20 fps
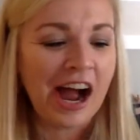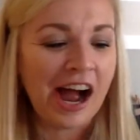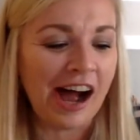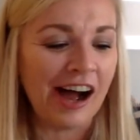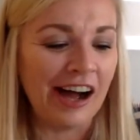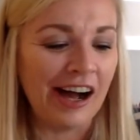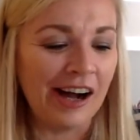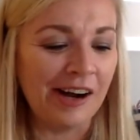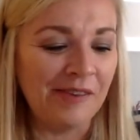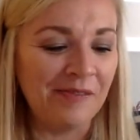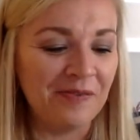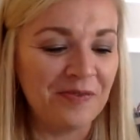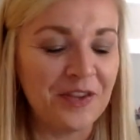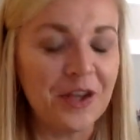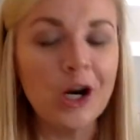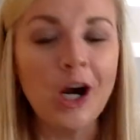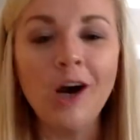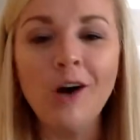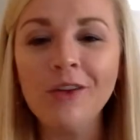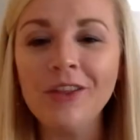
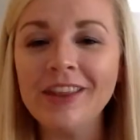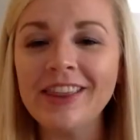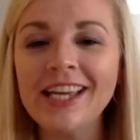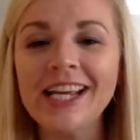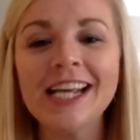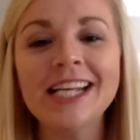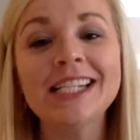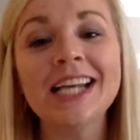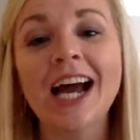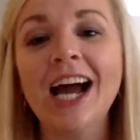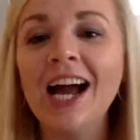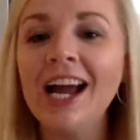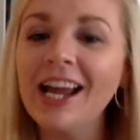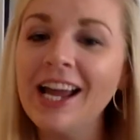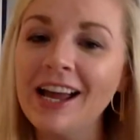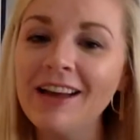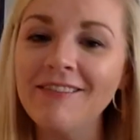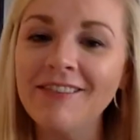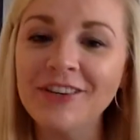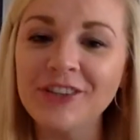The thing is, I
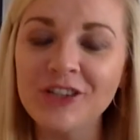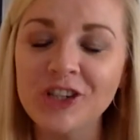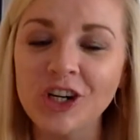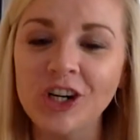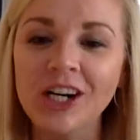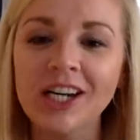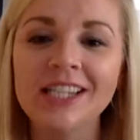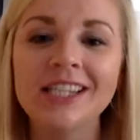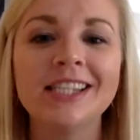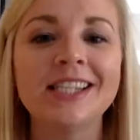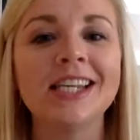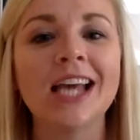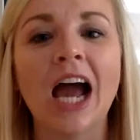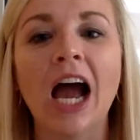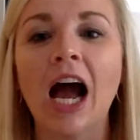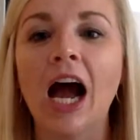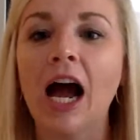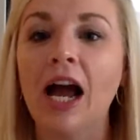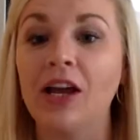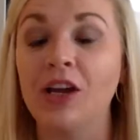have insurance.
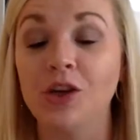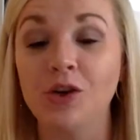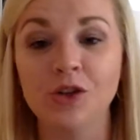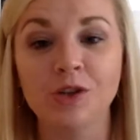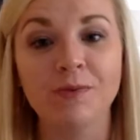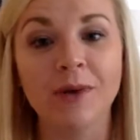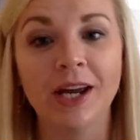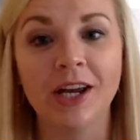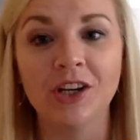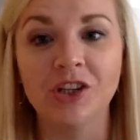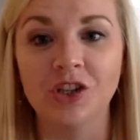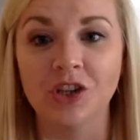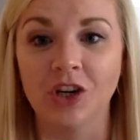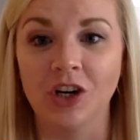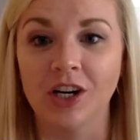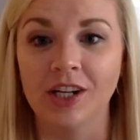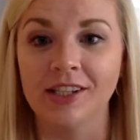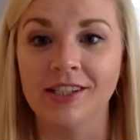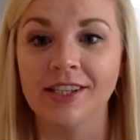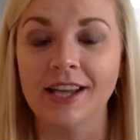I use my
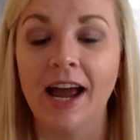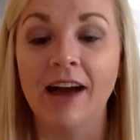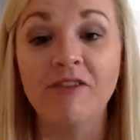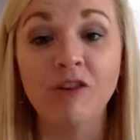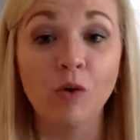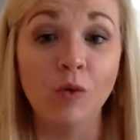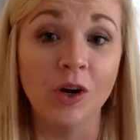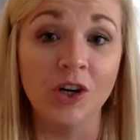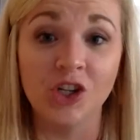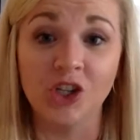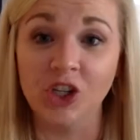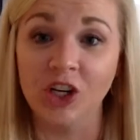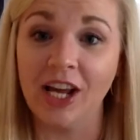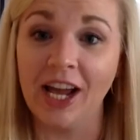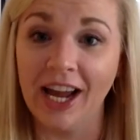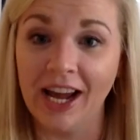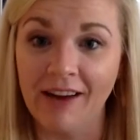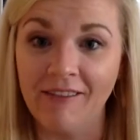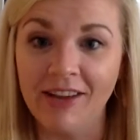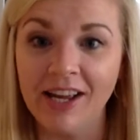insurance. Everyone should
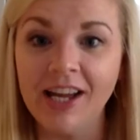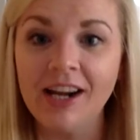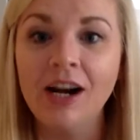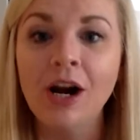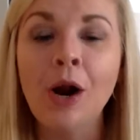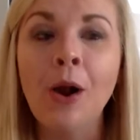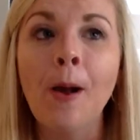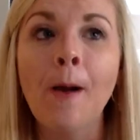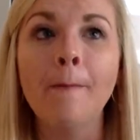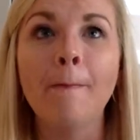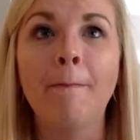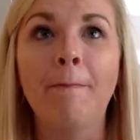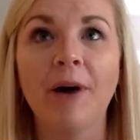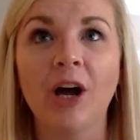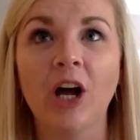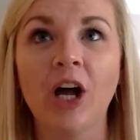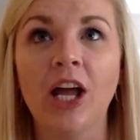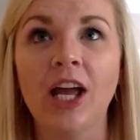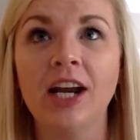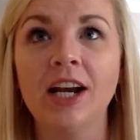have it.
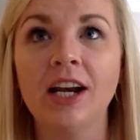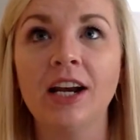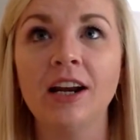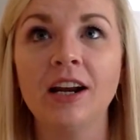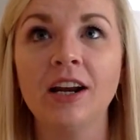But,